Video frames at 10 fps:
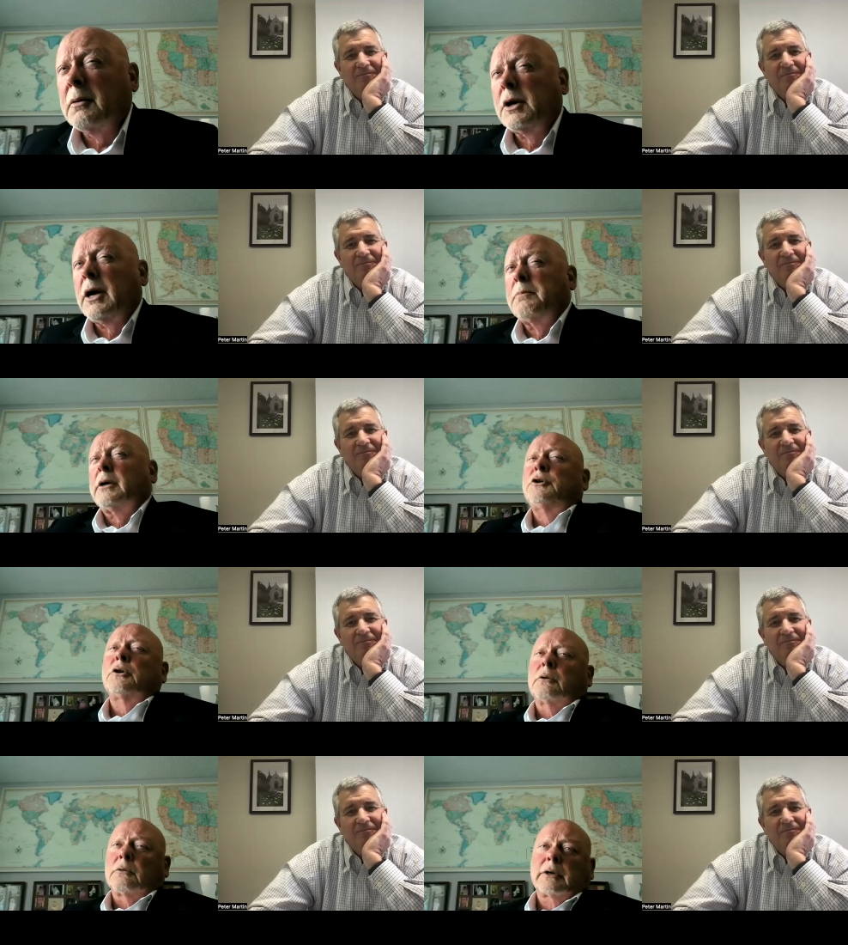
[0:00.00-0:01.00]
Speaker 1: uh, but I bet
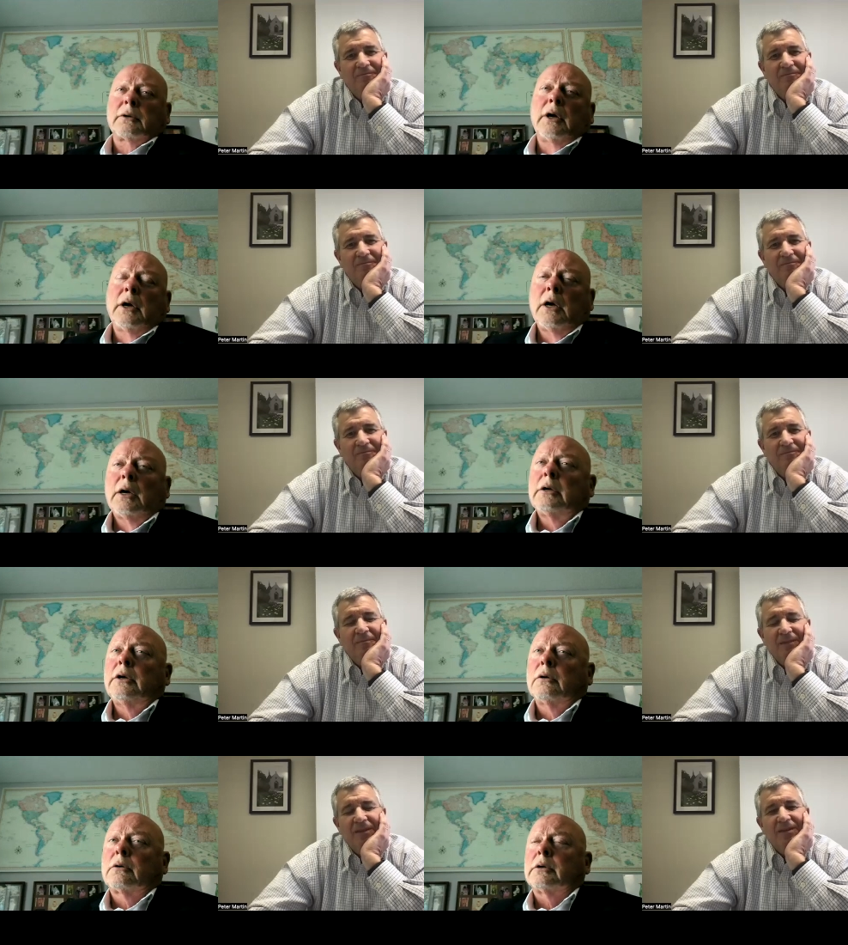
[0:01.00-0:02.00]
you can
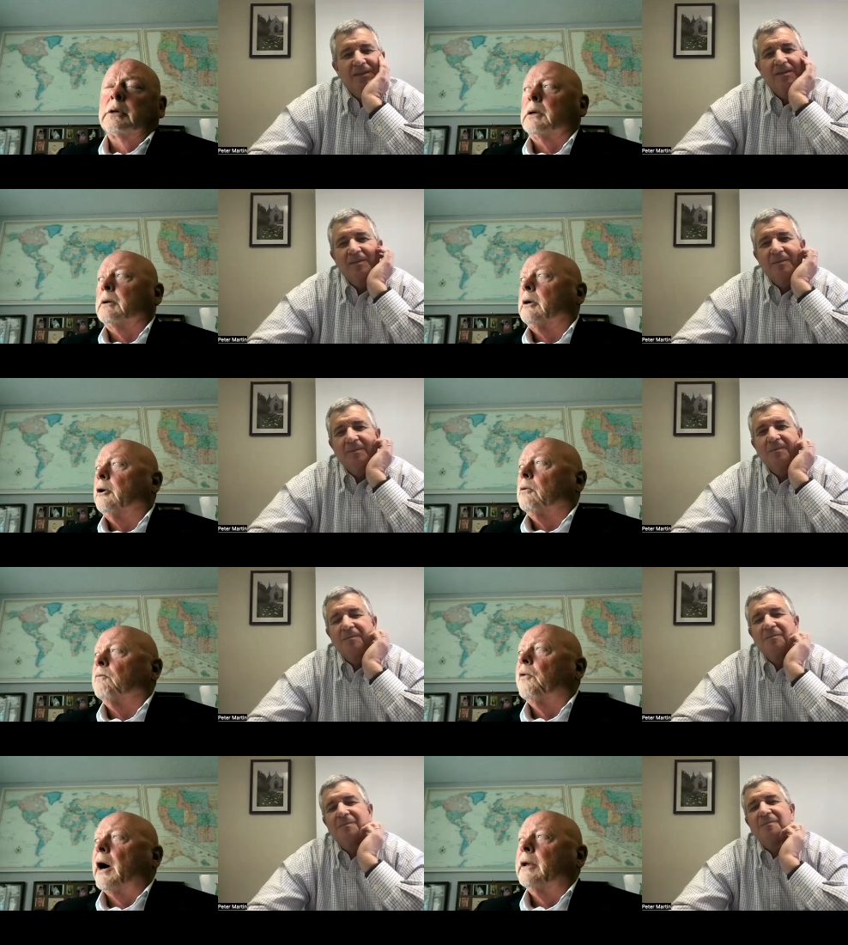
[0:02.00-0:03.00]
you can you
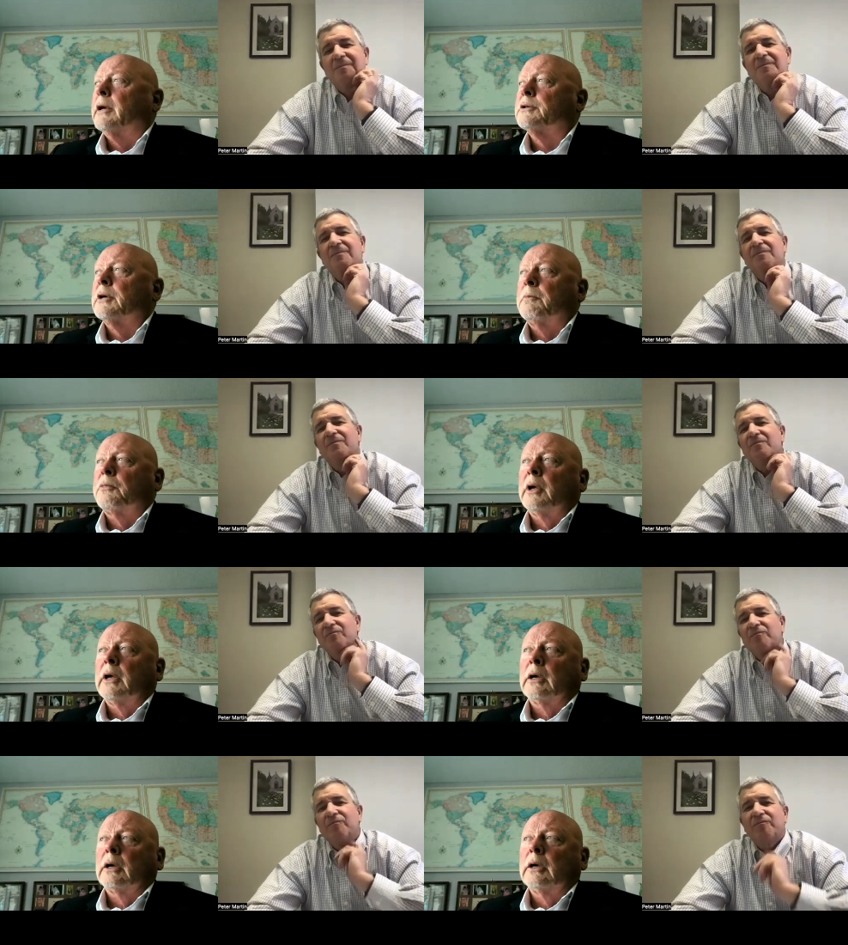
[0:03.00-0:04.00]
can find that same
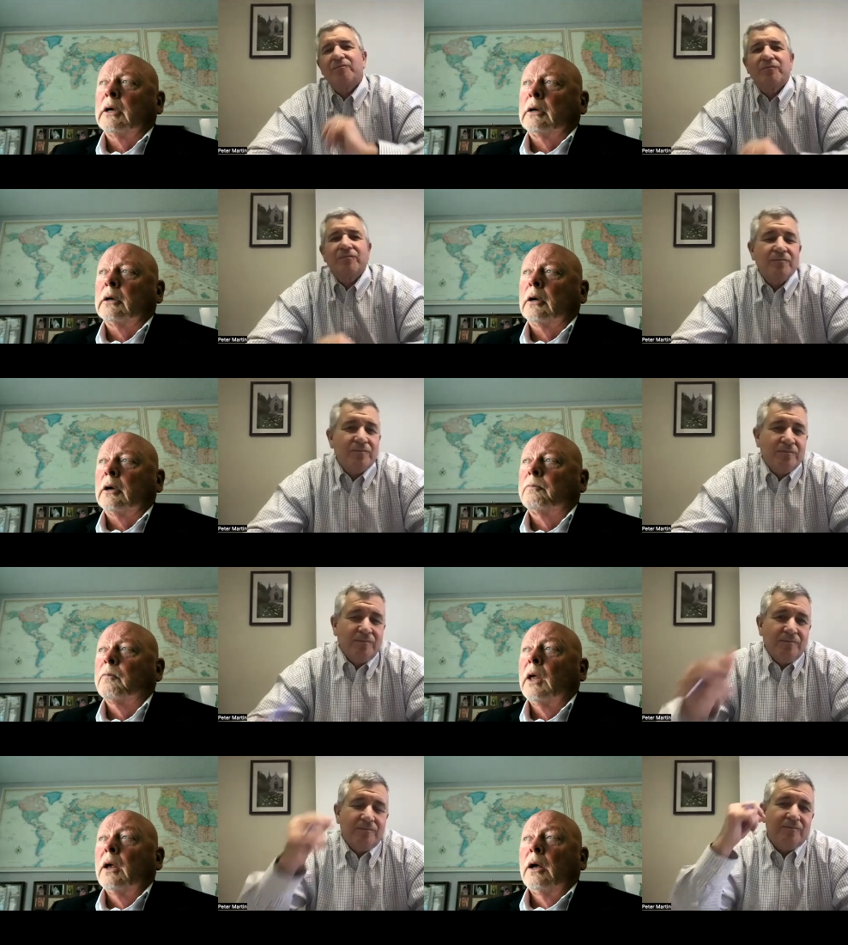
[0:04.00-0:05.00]
thing in uh,
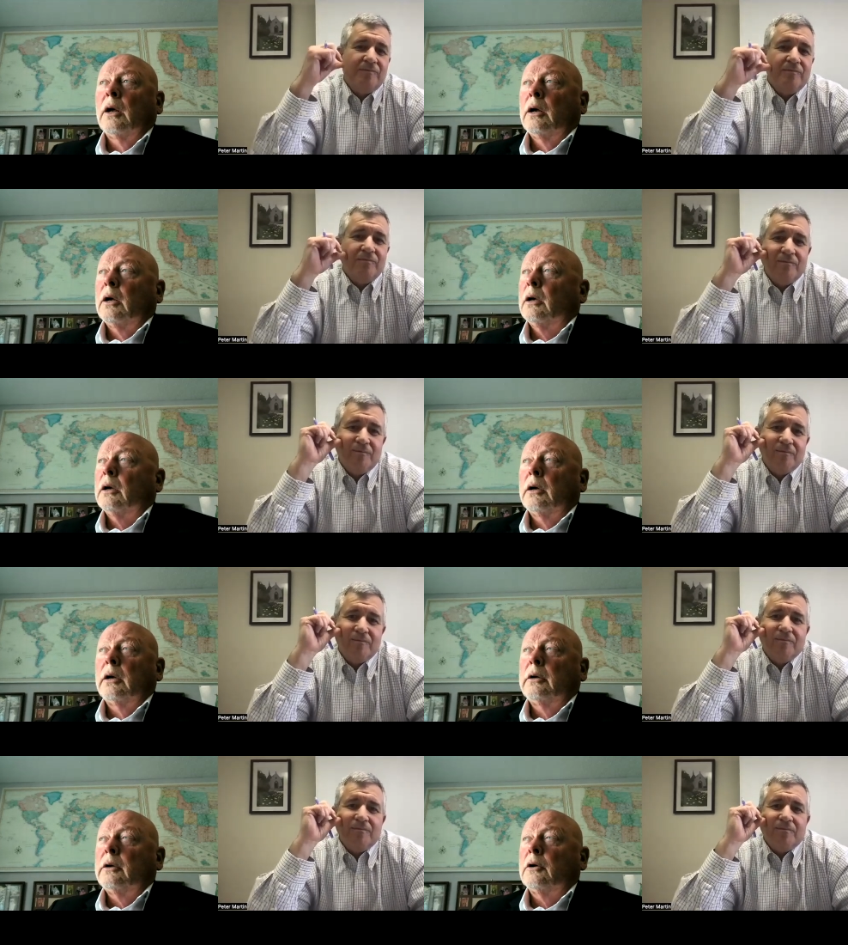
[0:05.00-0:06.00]

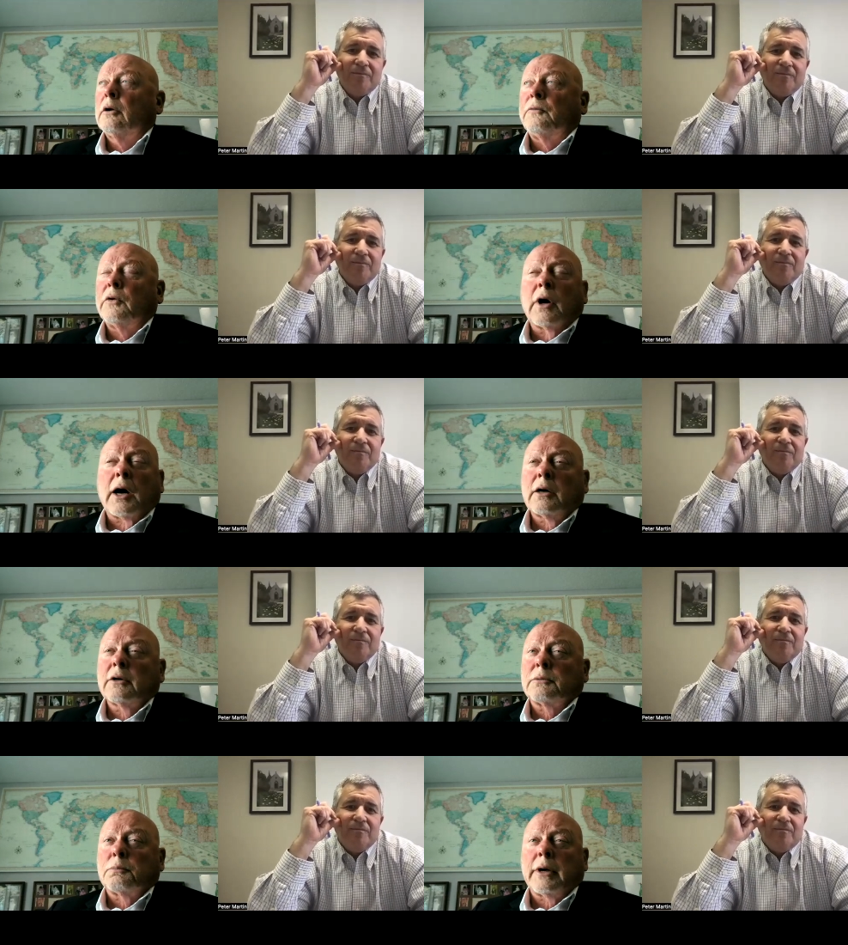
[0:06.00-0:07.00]
you know if you're hired
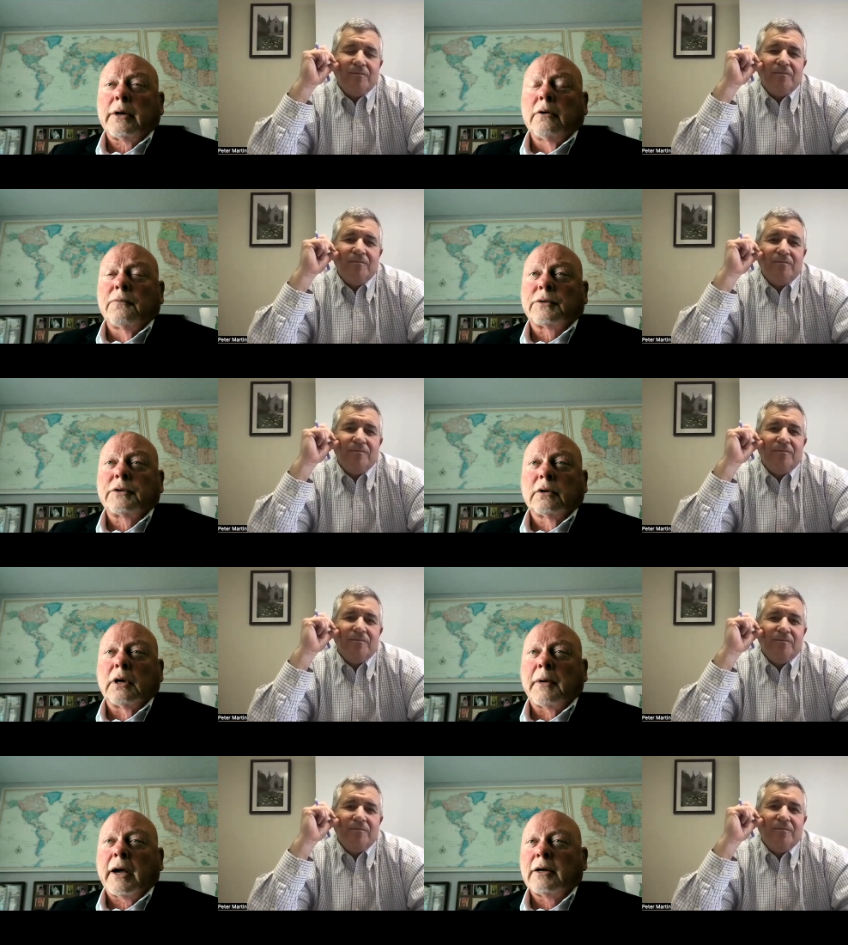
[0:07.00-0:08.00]
as a brand new
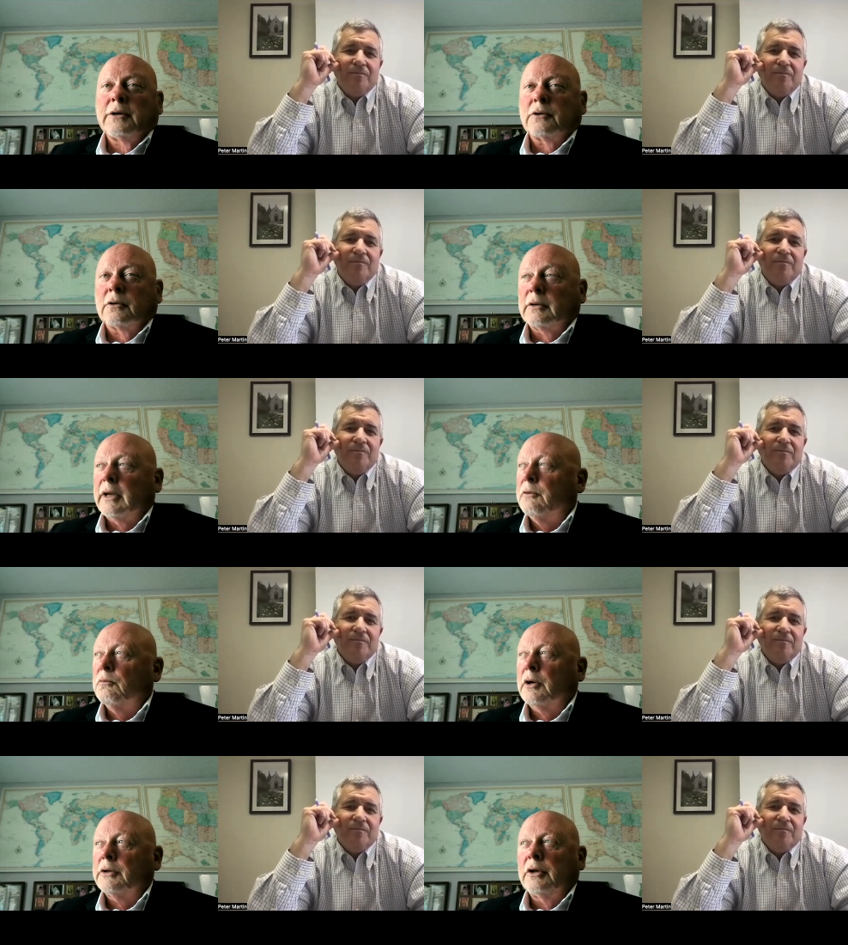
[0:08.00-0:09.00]
facility manager and day
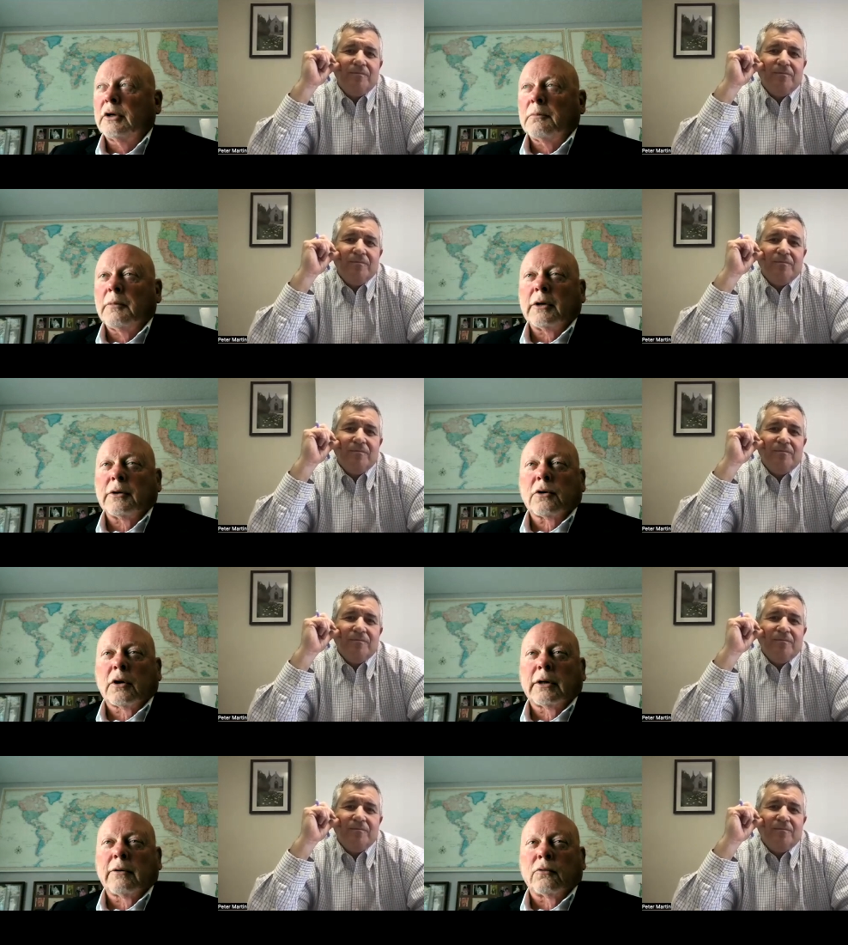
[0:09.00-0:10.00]
one you come in and start giving